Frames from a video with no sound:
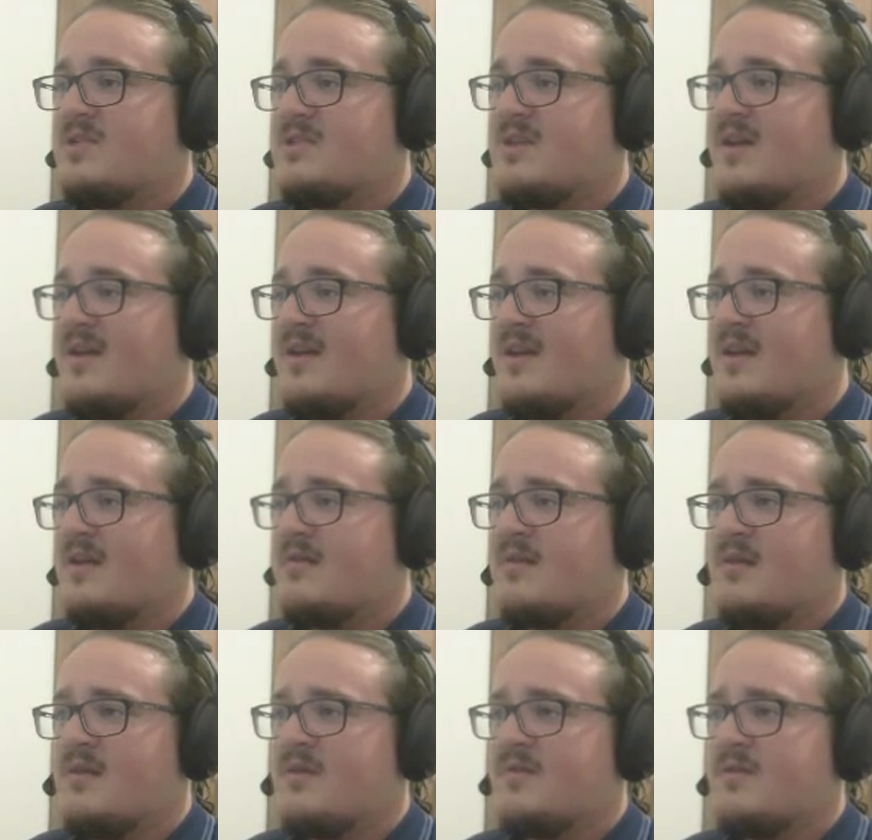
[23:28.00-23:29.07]
just gonna eat
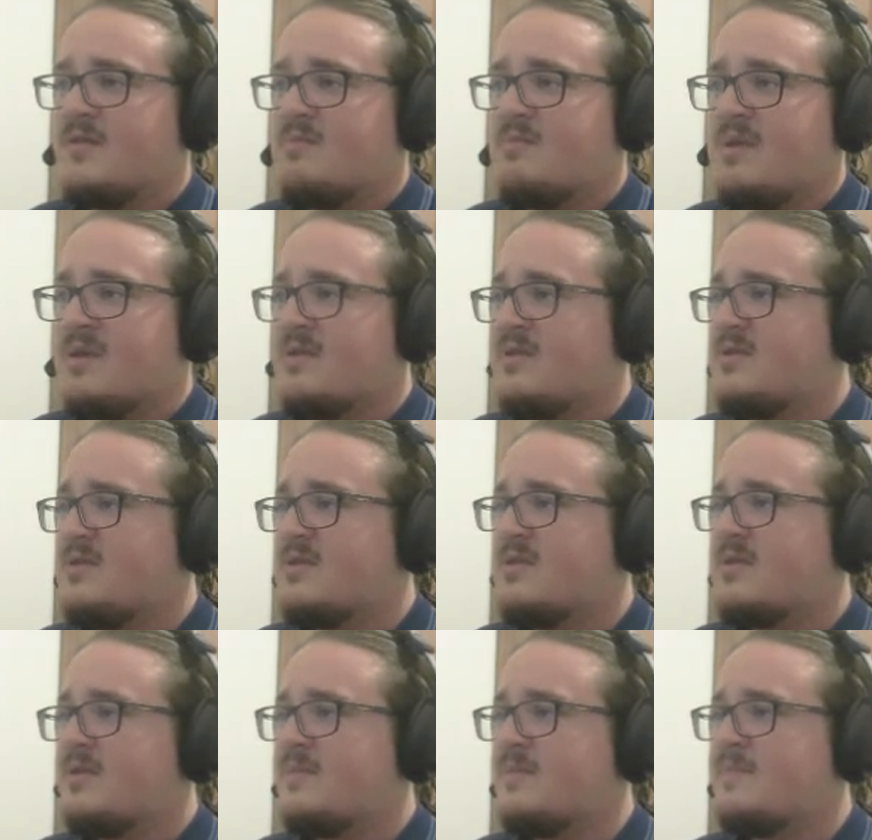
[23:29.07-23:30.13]
all of those bandages.